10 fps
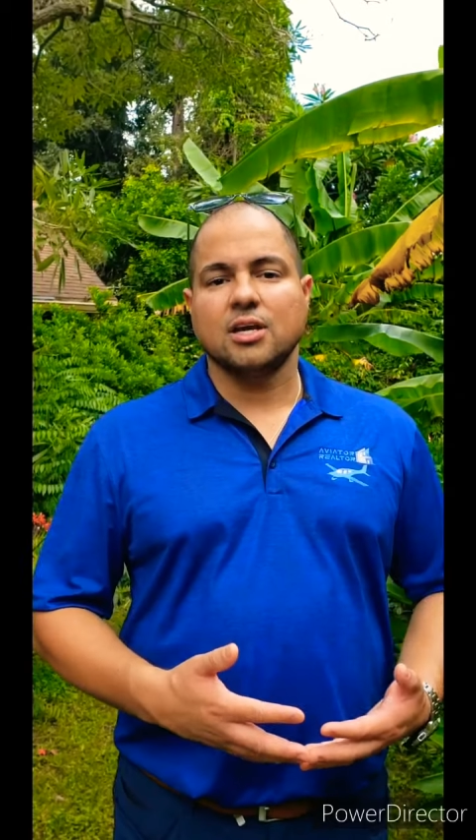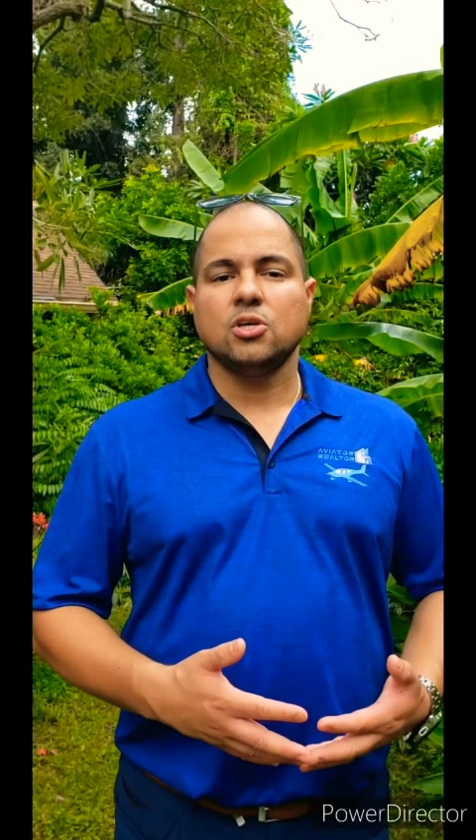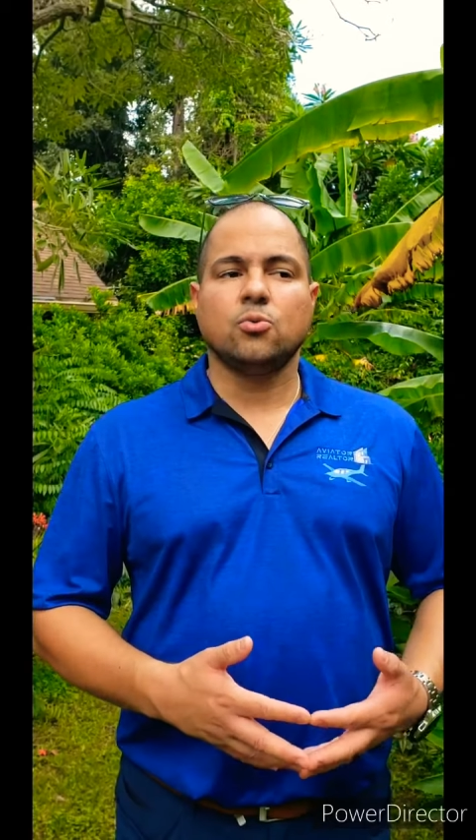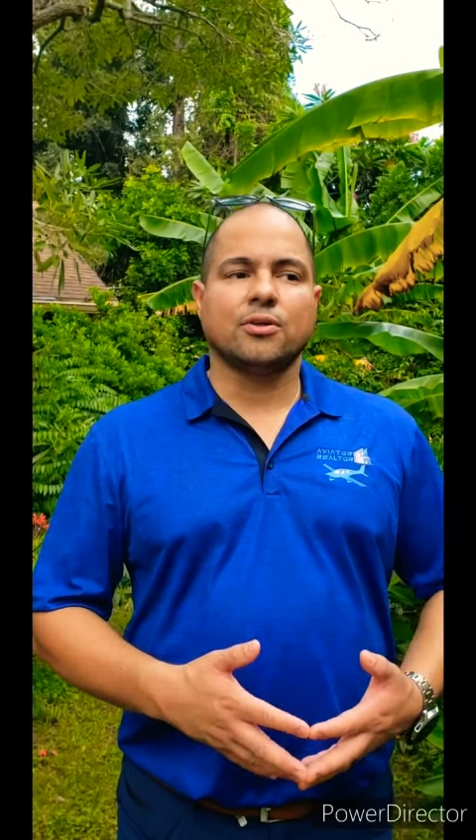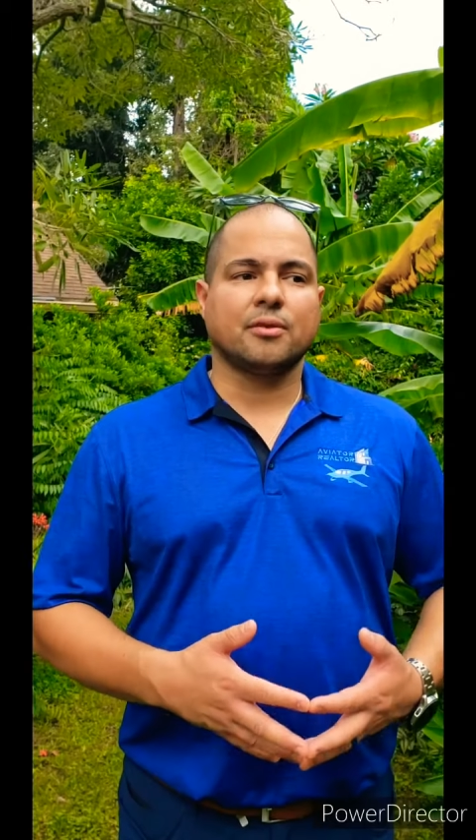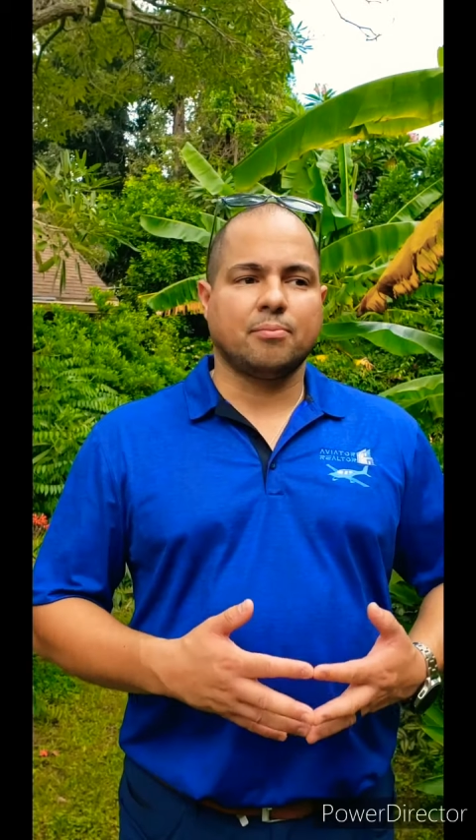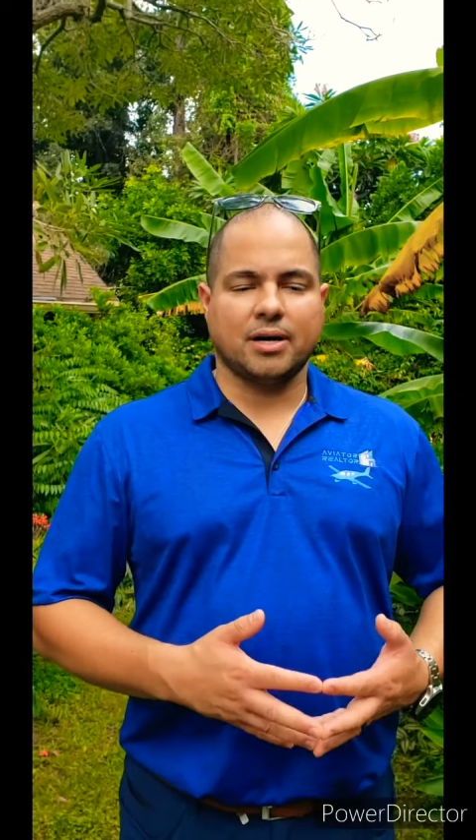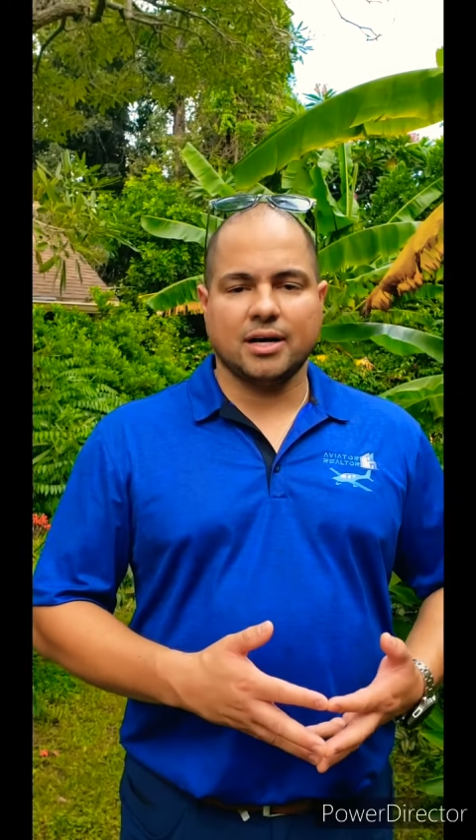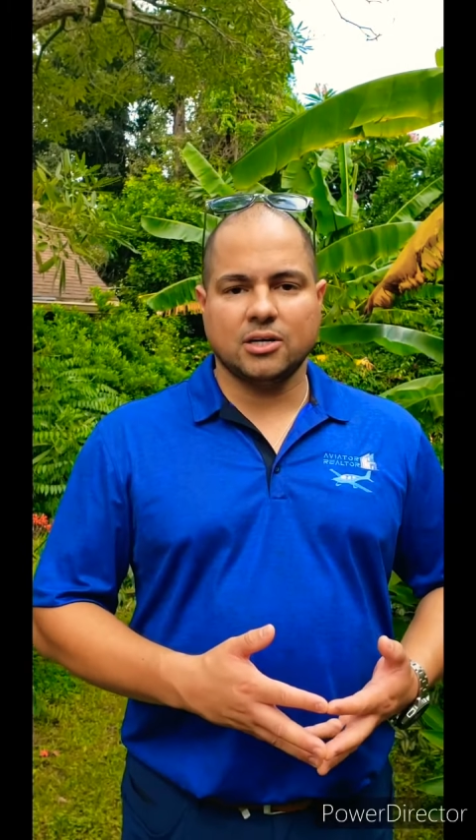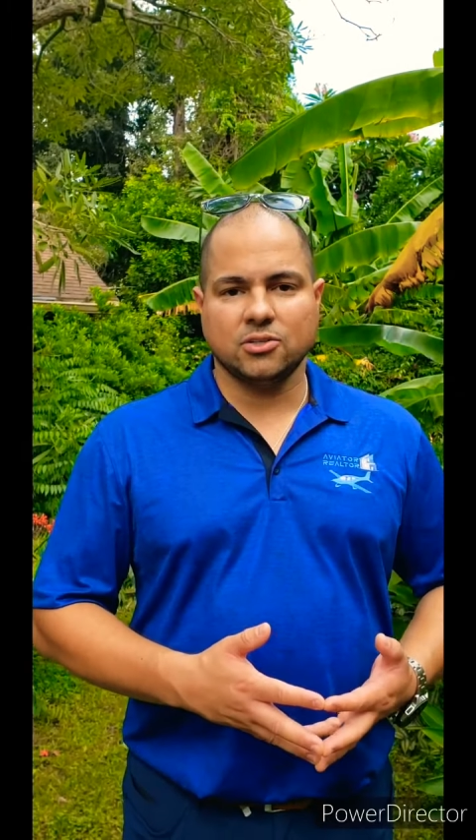you want the
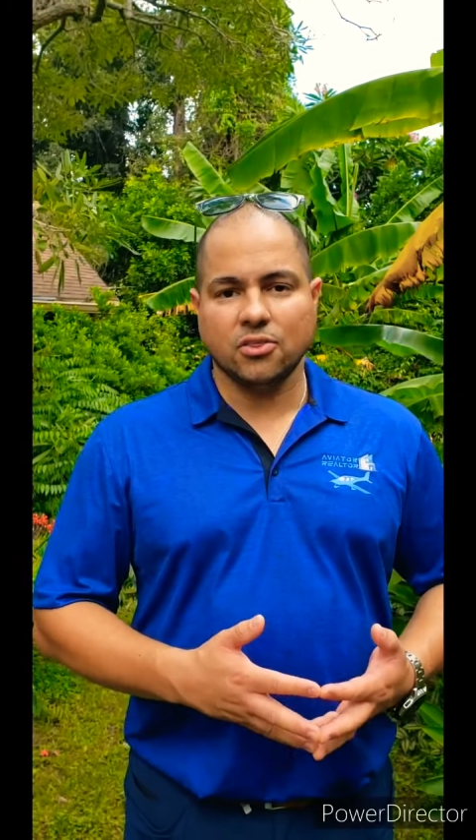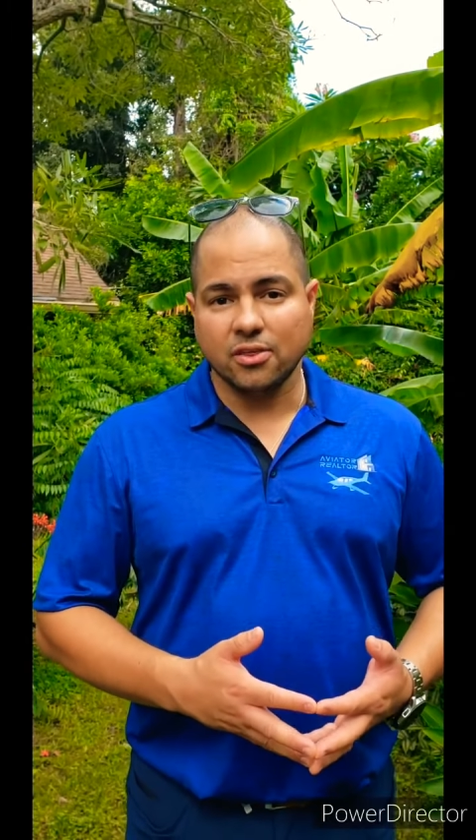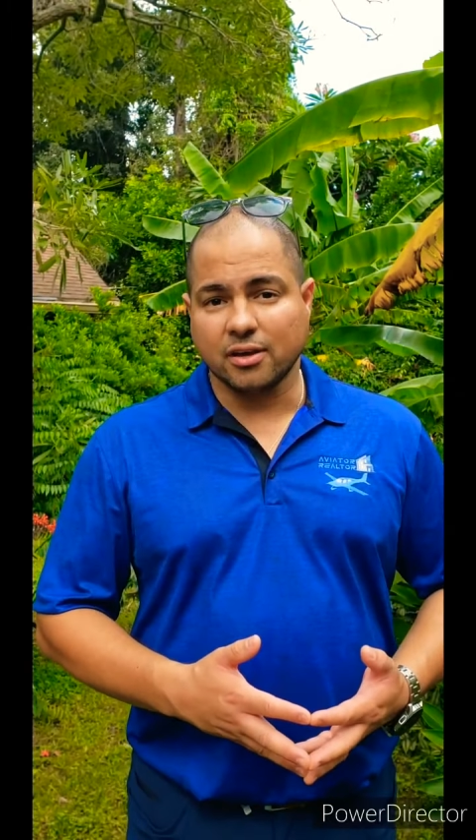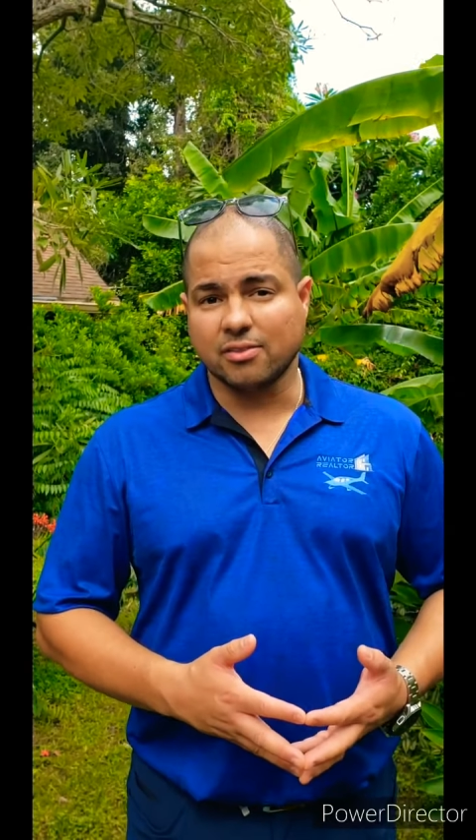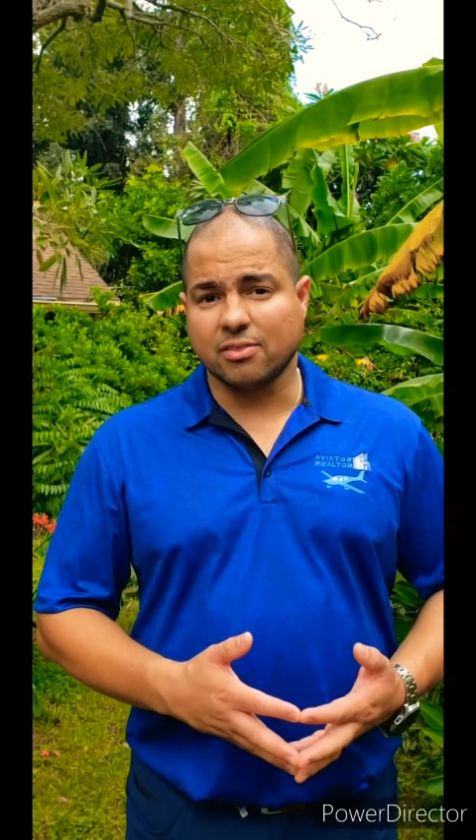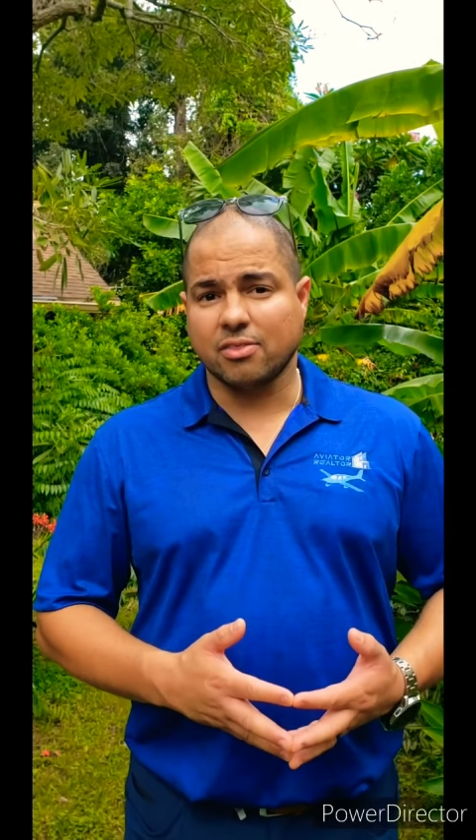buyer to think that